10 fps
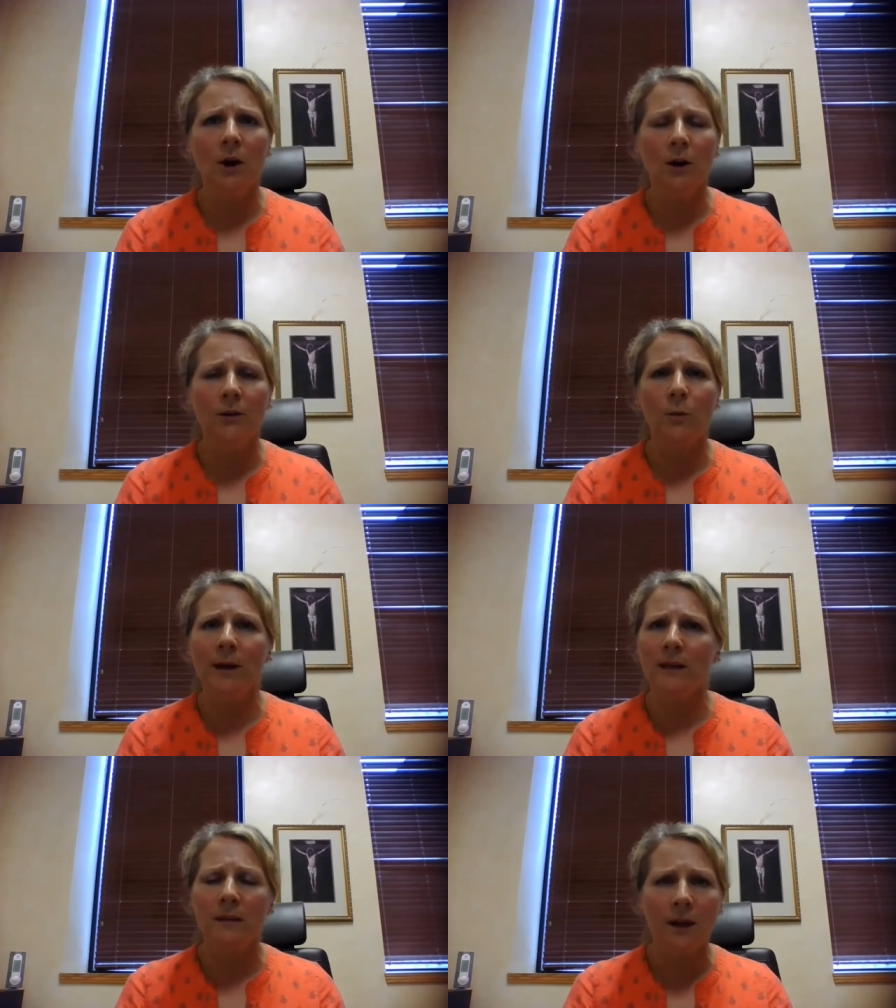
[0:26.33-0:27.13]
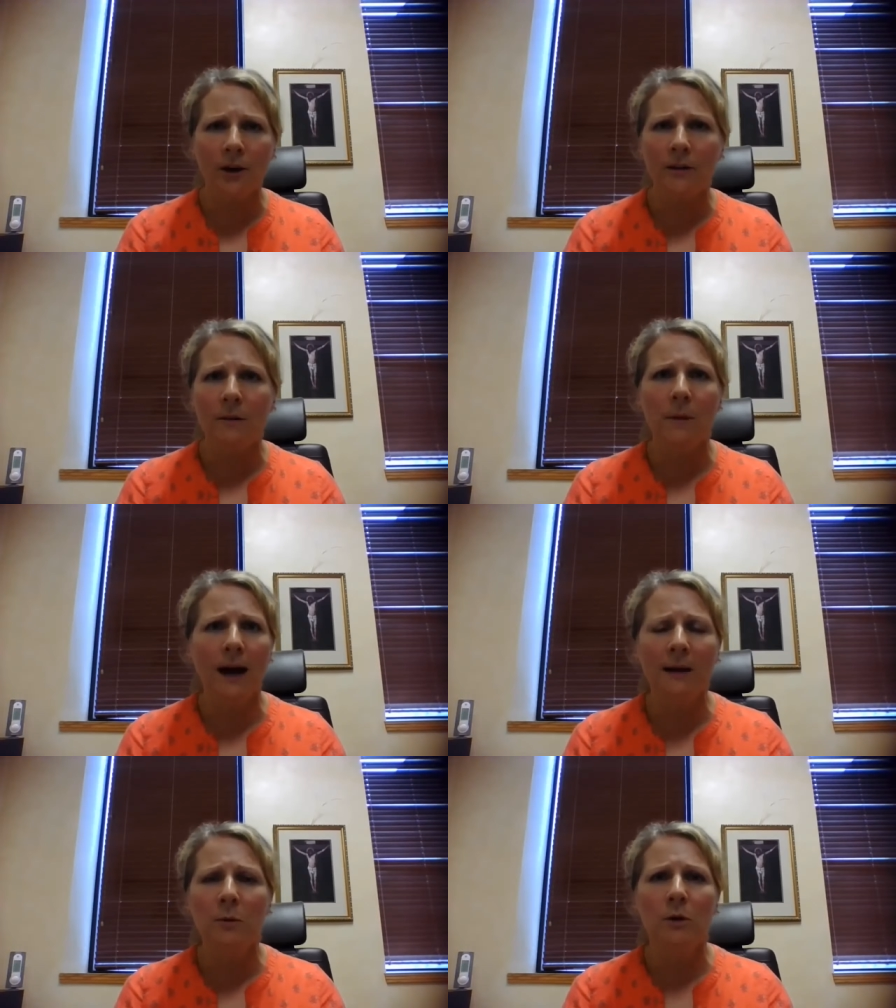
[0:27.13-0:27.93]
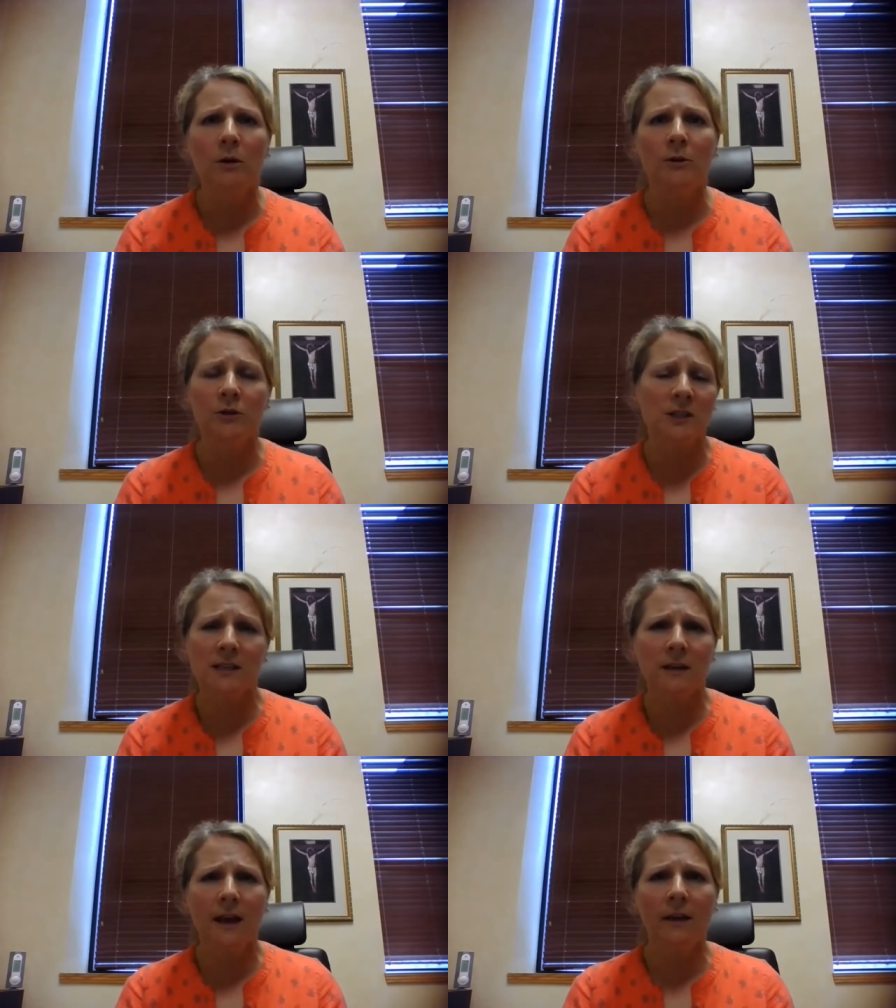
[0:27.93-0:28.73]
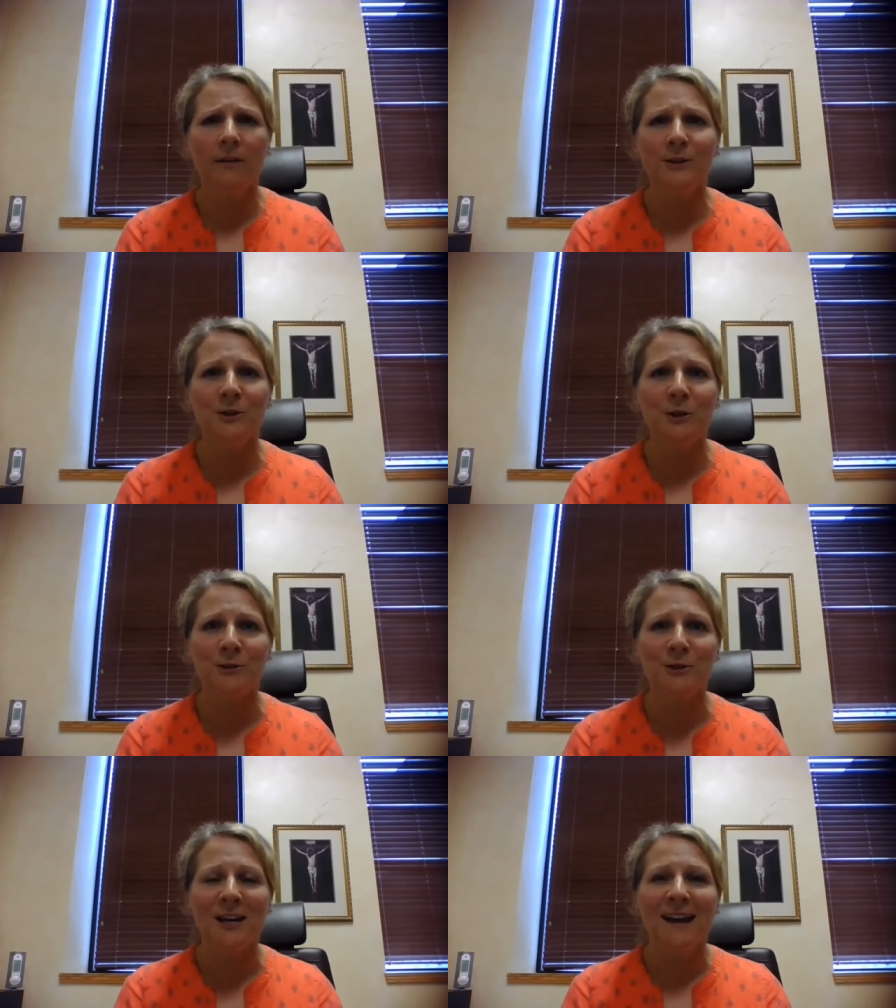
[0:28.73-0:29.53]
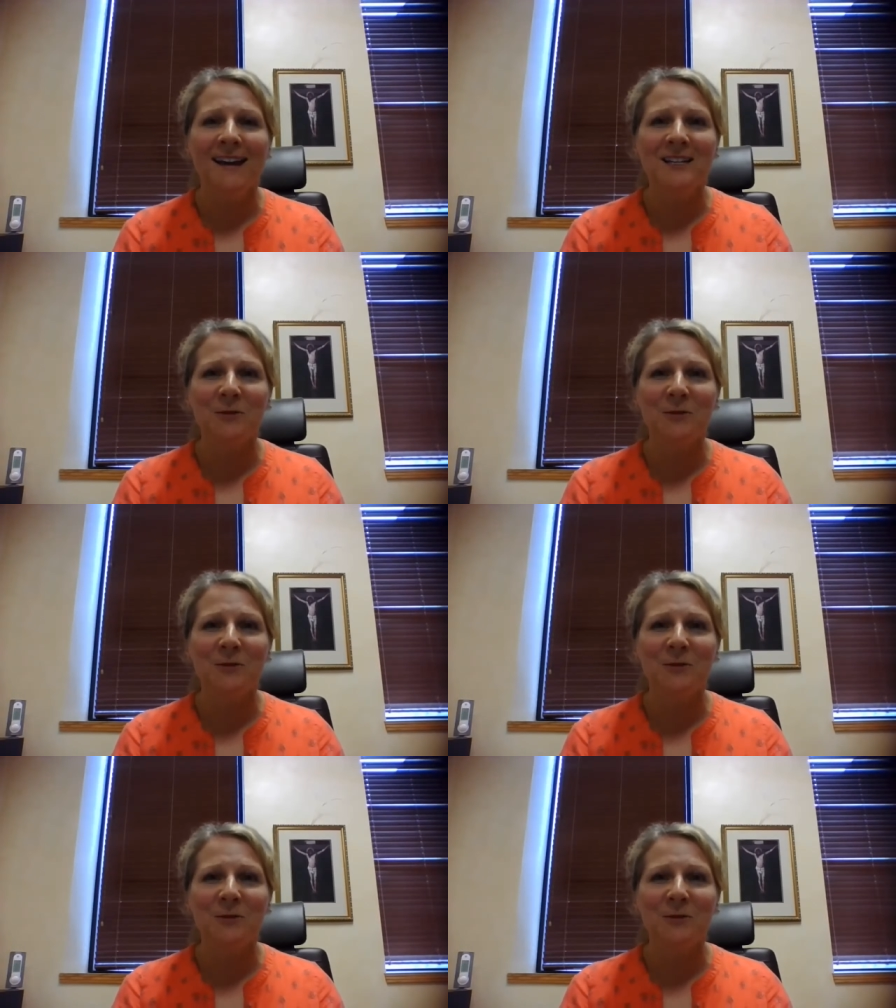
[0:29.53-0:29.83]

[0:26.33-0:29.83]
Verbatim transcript: are the way that they are in the Bible or just in the Catholic Church.